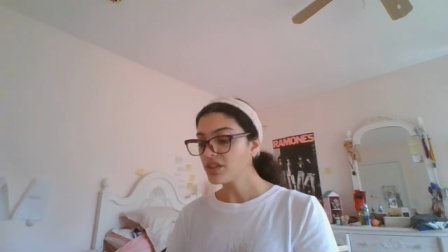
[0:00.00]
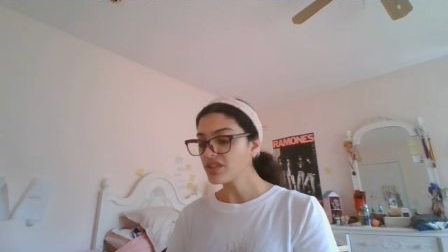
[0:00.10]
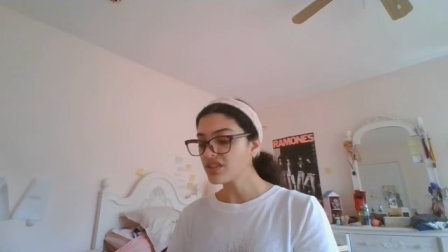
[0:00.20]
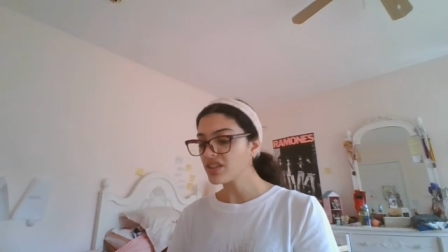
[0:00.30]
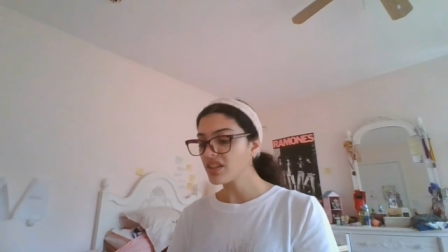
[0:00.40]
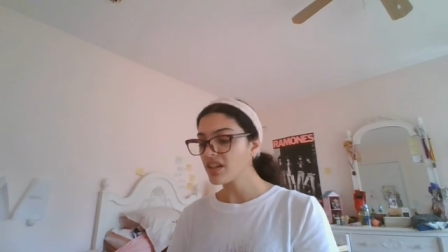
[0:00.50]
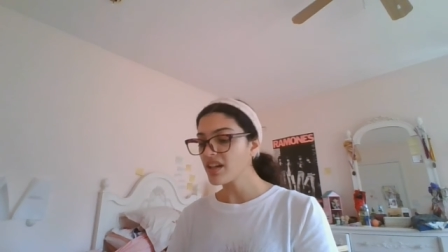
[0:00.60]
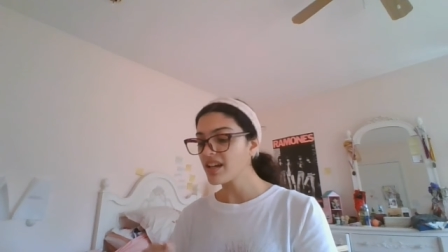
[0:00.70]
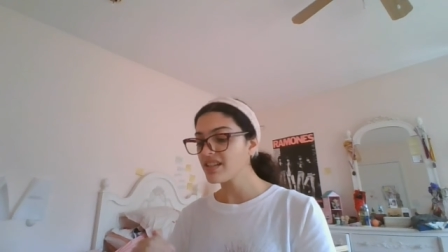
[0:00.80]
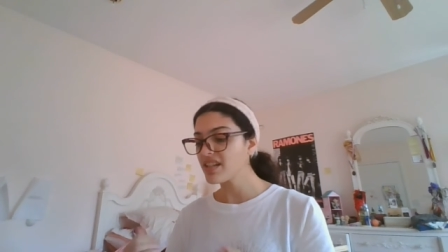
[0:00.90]
to
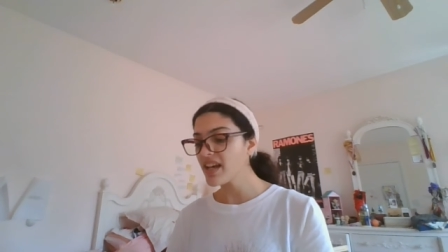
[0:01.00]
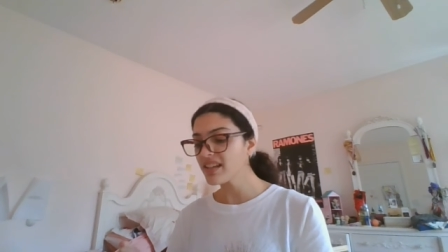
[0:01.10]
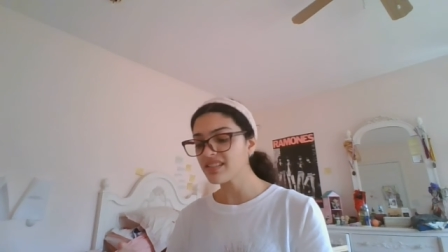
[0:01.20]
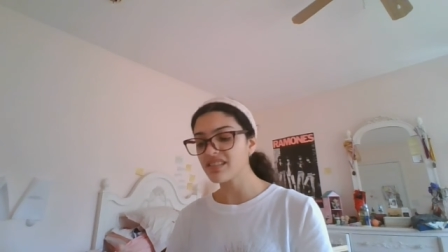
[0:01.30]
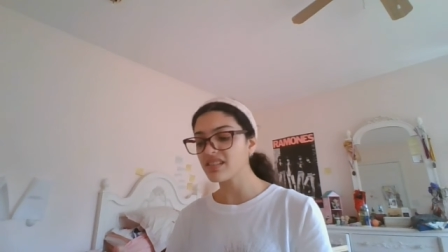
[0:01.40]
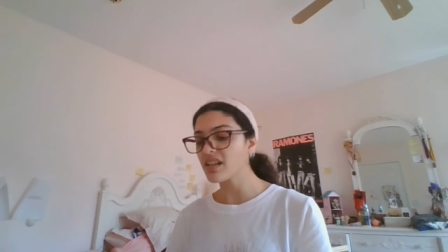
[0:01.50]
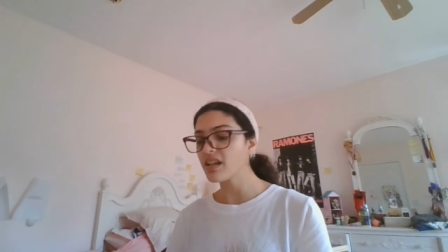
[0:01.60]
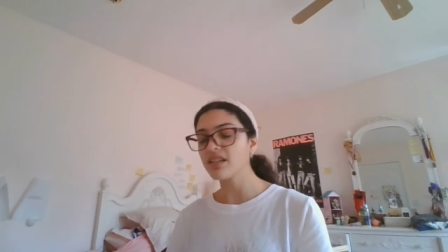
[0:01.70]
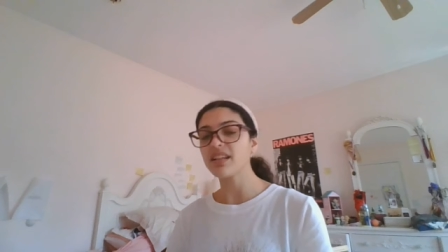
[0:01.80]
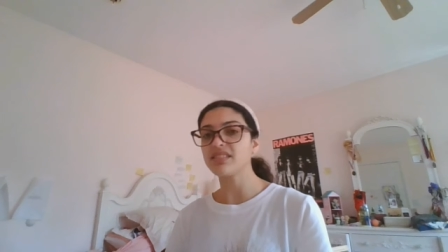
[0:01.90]
a text
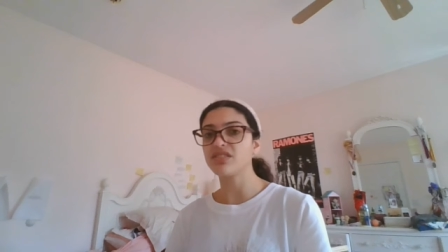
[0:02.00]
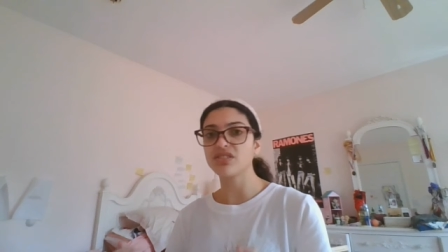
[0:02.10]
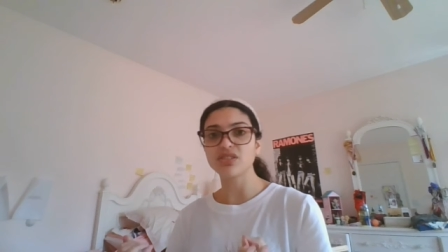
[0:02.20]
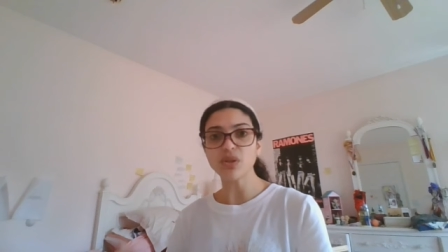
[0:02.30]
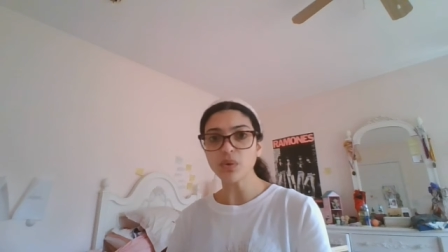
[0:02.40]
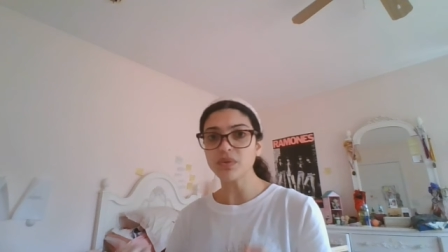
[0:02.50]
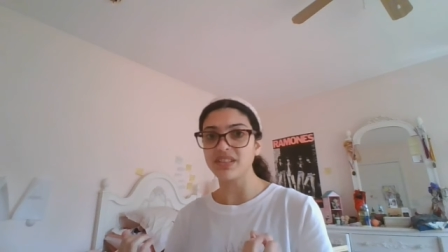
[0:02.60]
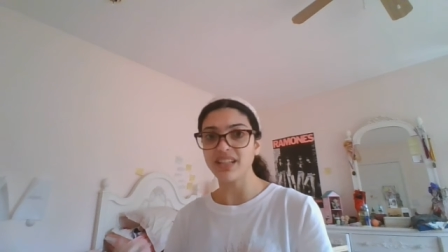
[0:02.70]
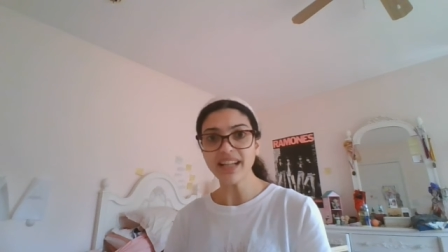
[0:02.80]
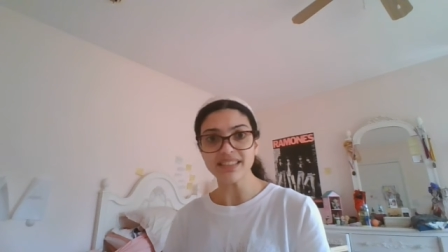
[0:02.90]
that's so
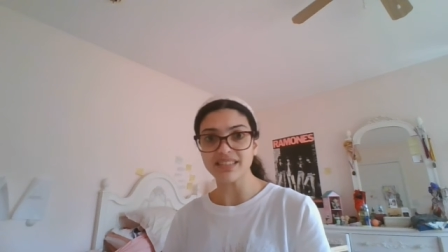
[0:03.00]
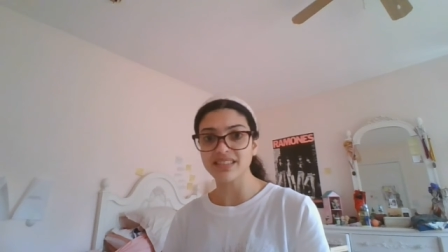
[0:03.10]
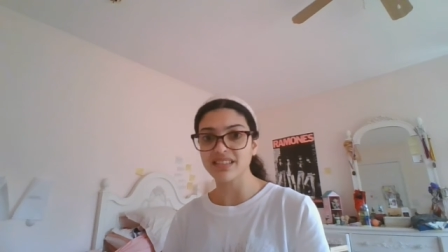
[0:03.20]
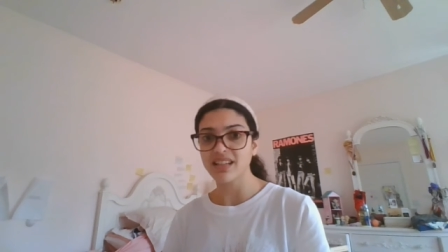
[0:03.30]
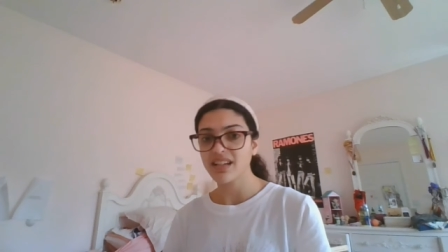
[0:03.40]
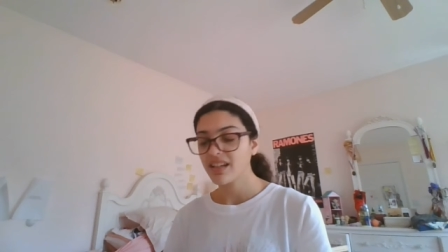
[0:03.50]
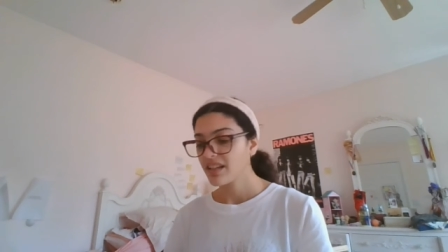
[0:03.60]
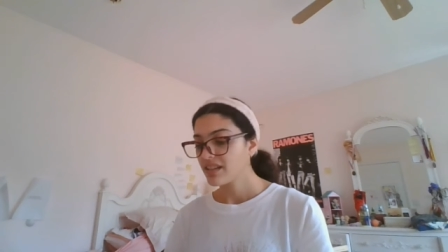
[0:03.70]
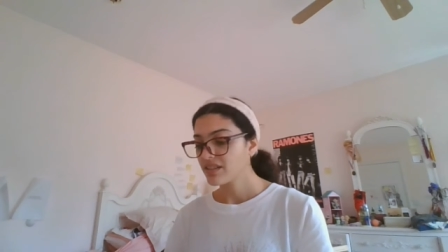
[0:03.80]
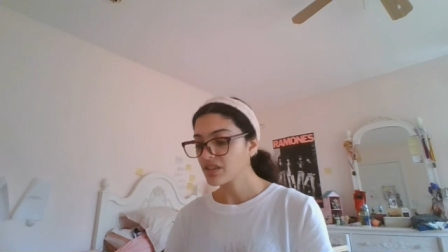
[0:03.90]
dense,
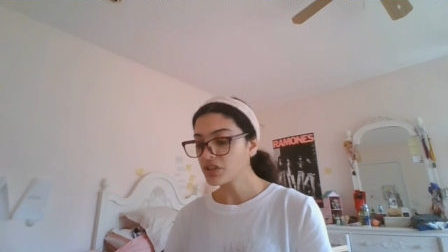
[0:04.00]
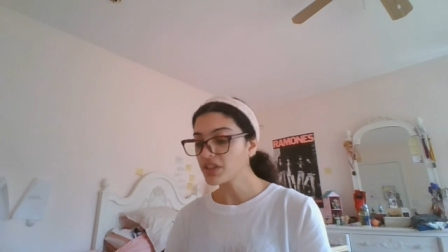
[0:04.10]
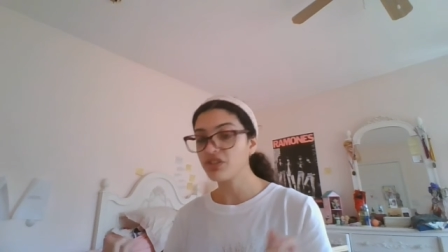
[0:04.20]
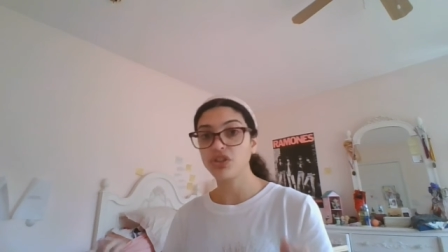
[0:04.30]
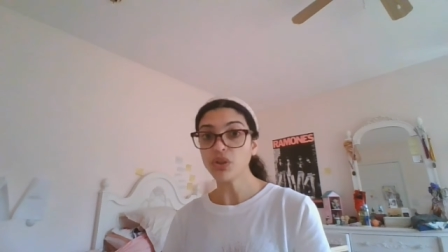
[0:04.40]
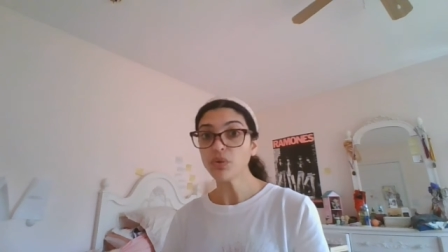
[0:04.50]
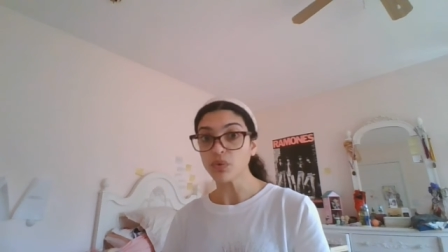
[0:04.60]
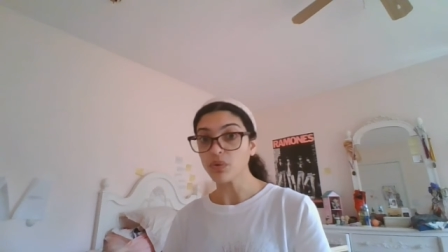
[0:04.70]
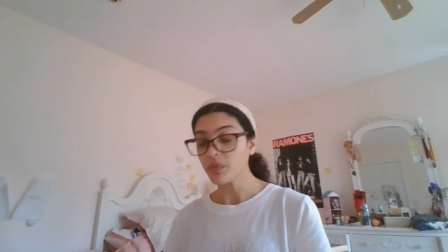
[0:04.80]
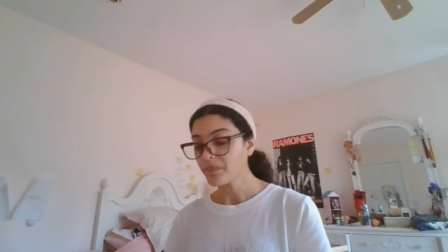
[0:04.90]
such as
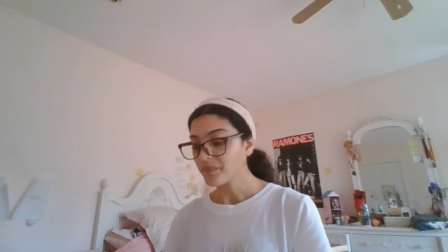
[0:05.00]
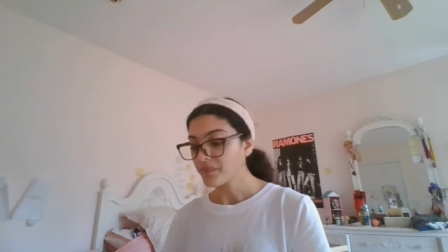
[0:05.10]
Dune.